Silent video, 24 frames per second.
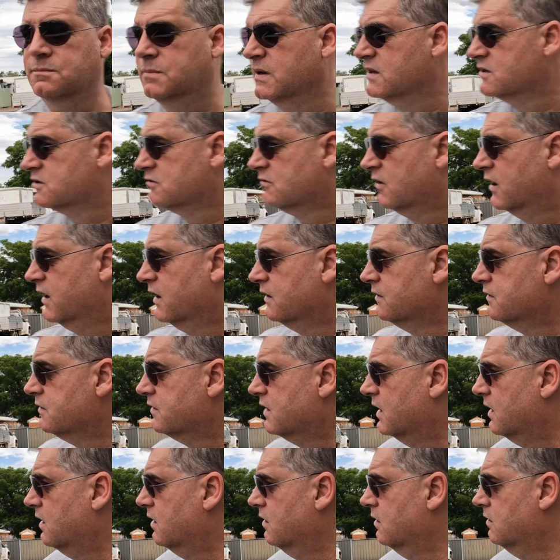bins around,
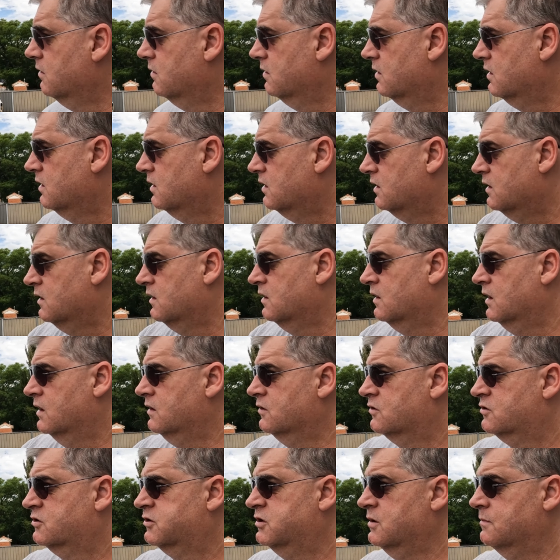though in
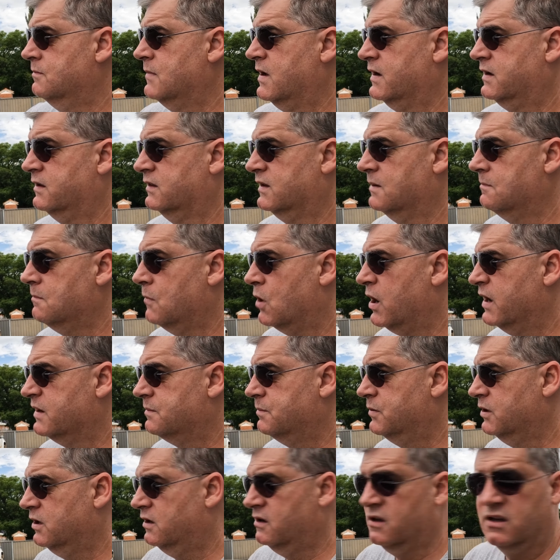the supermarket there might
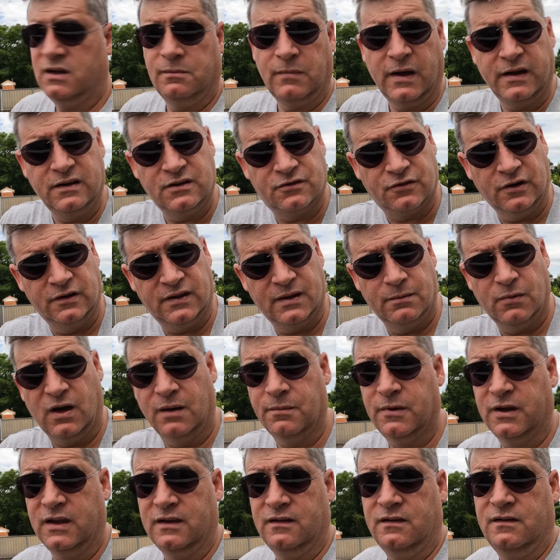be, in the main street there might
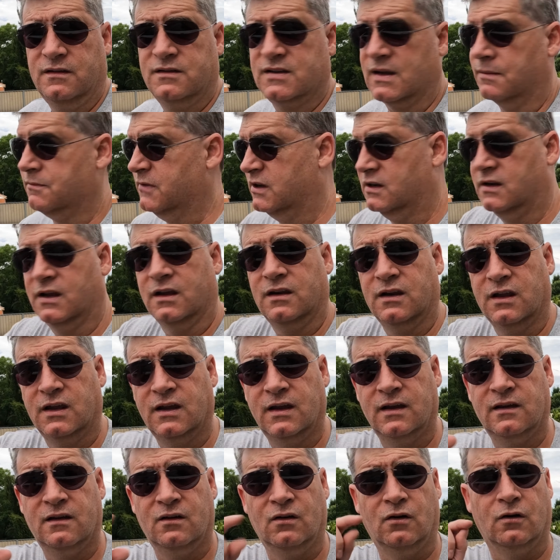be something down
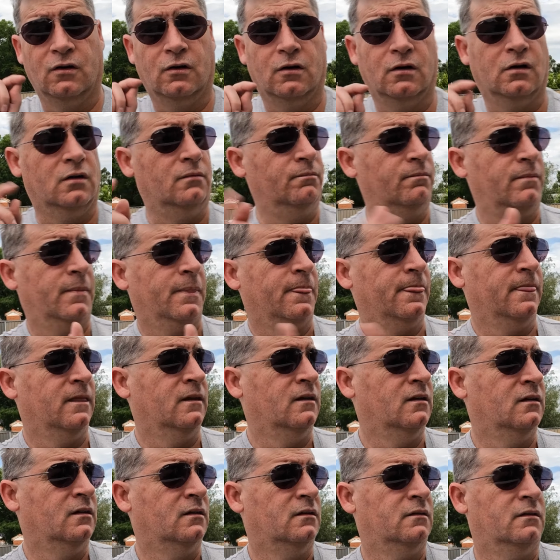there, or
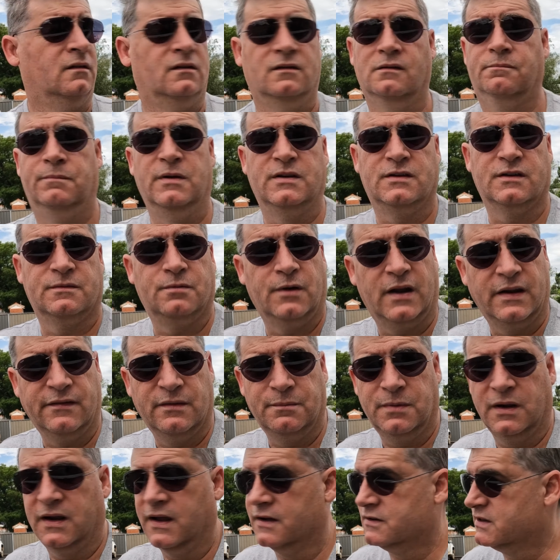business might have a
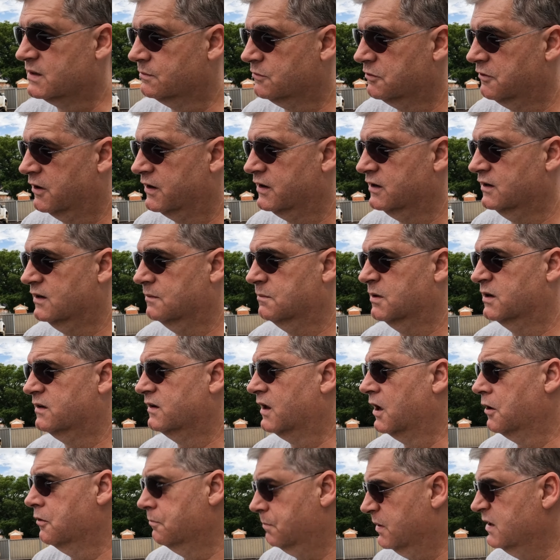bin out somewhere around here, but
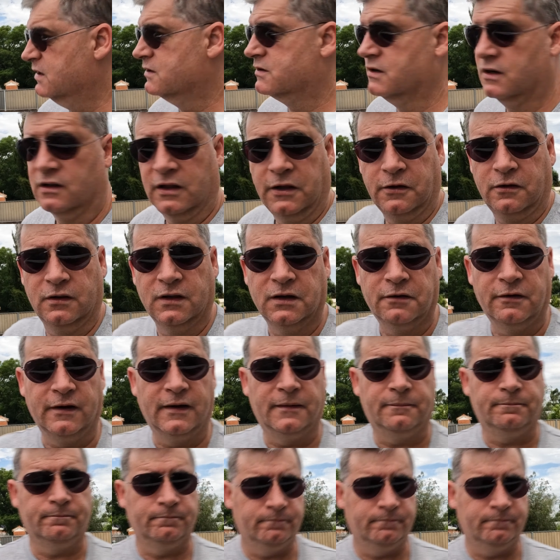no bins in the local area.